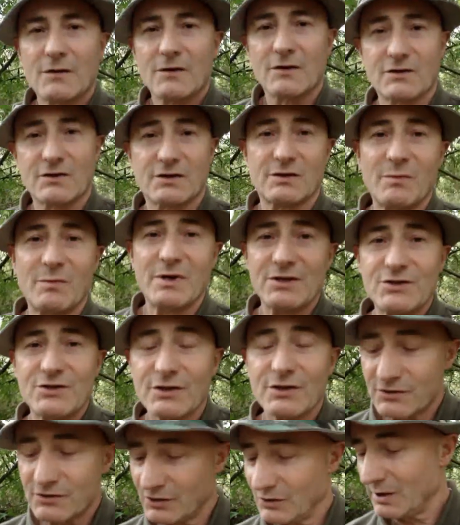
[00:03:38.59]
As I've
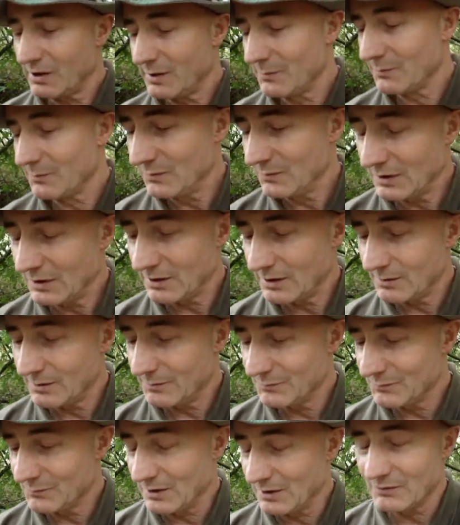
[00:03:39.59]
mentioned to him,
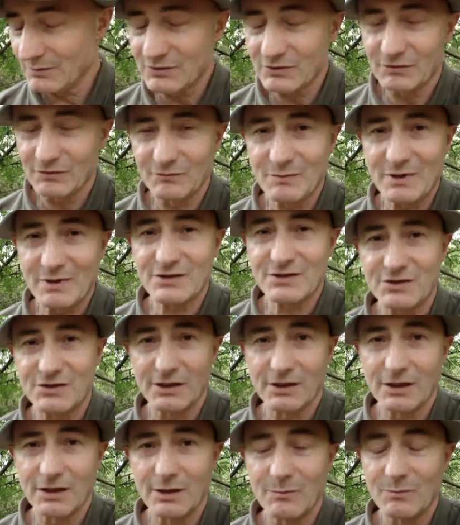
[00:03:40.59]
you know, sort of
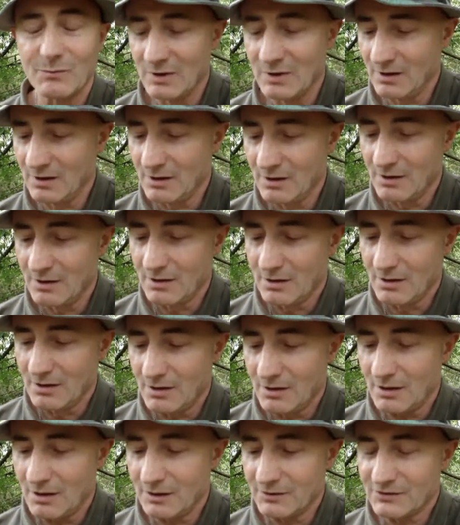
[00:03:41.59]
messaging him
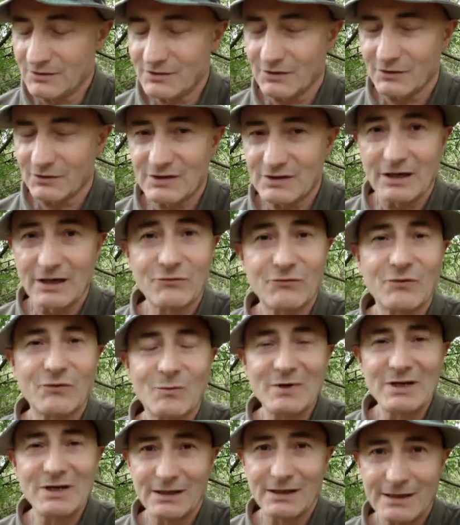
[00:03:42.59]
and sort of saying
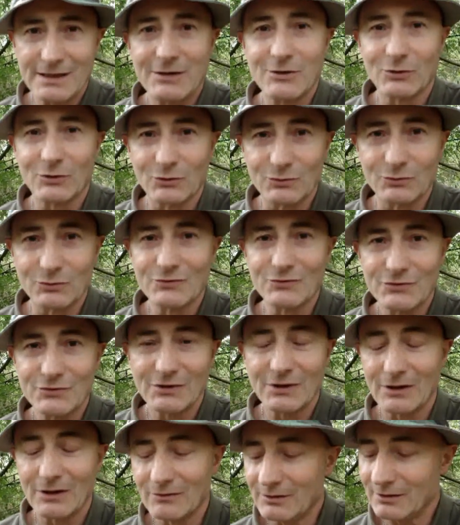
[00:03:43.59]
from little
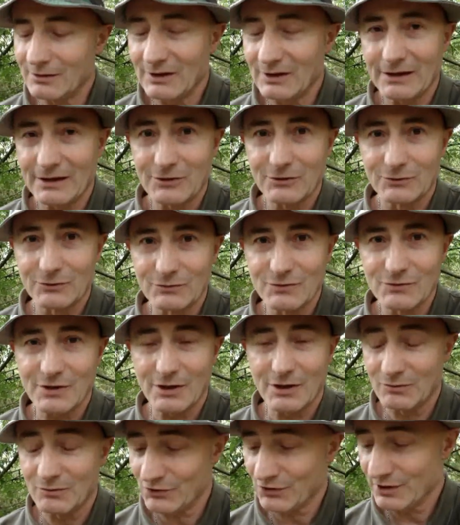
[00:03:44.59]
acorns, you know, little
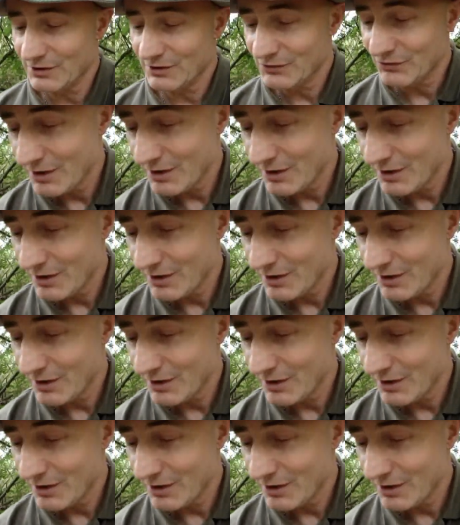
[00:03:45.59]
acorns, oak trees